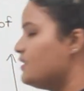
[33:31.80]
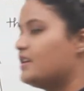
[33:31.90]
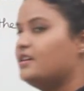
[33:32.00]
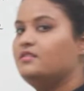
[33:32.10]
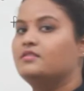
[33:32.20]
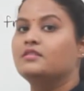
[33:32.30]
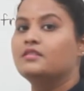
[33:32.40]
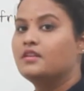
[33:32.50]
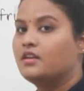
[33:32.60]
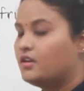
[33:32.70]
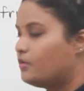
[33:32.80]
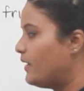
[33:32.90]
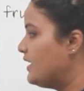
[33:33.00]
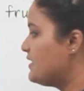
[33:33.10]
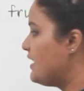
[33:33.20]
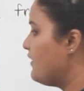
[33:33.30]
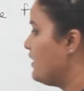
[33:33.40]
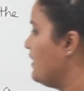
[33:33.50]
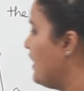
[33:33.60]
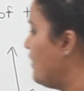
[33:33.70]
are
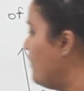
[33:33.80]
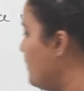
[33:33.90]
27. It will